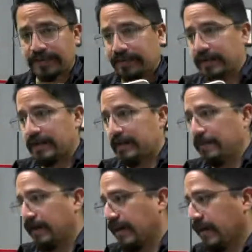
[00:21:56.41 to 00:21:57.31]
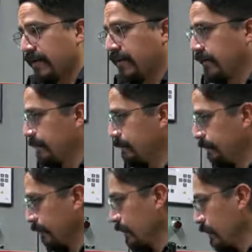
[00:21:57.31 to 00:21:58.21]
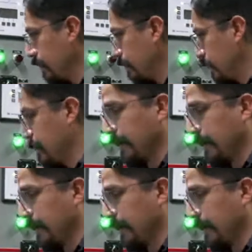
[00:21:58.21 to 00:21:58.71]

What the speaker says: we have the main